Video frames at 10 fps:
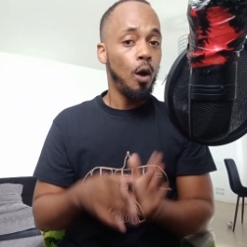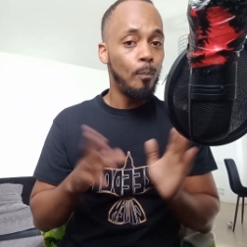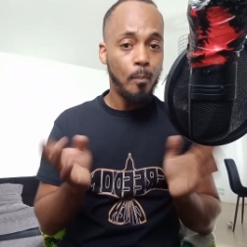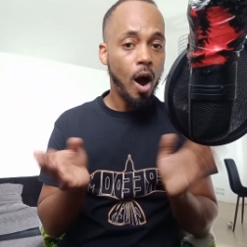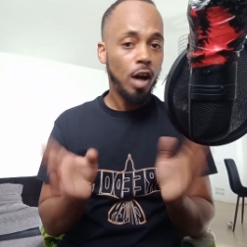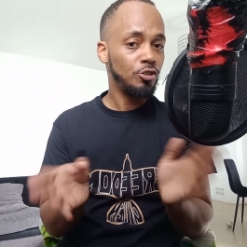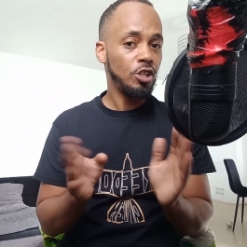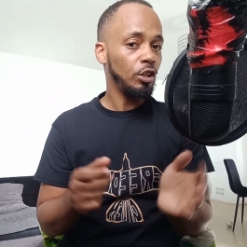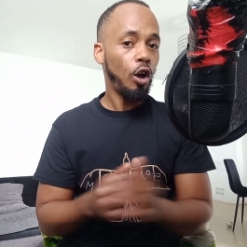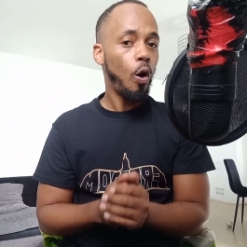
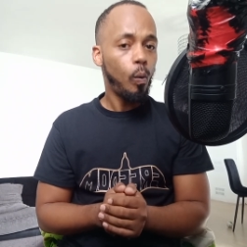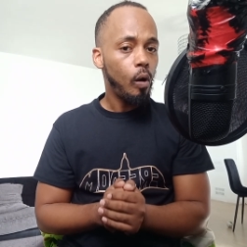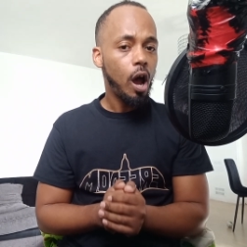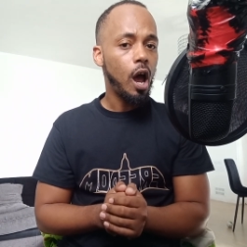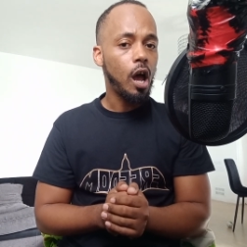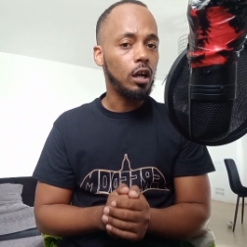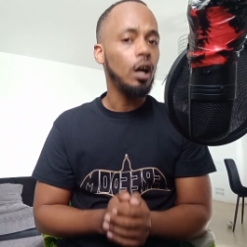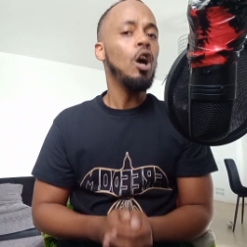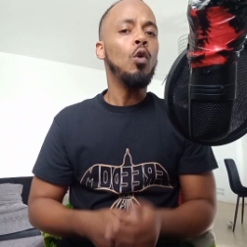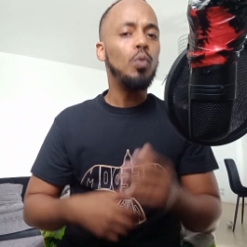marching don't work,
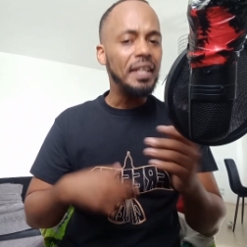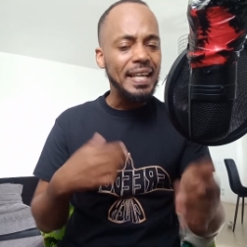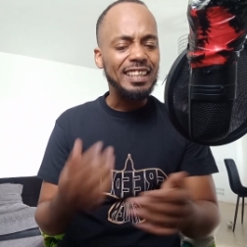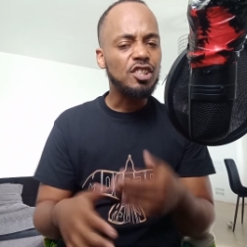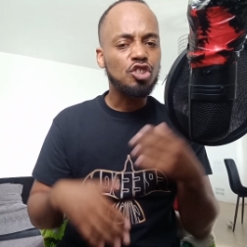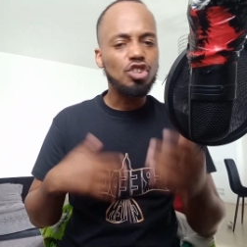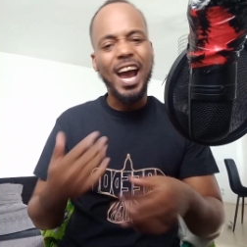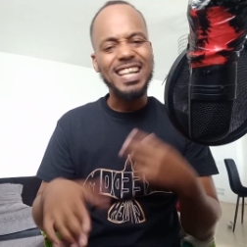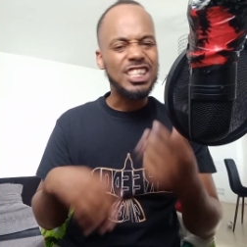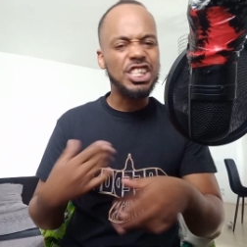we need a
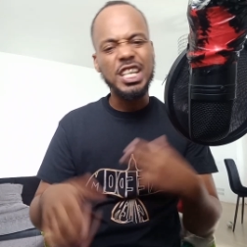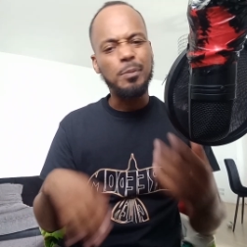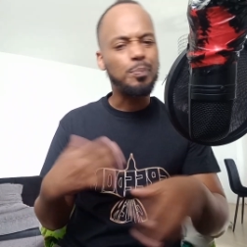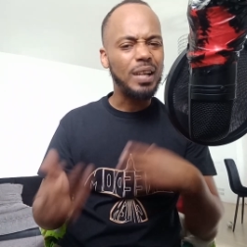strategy in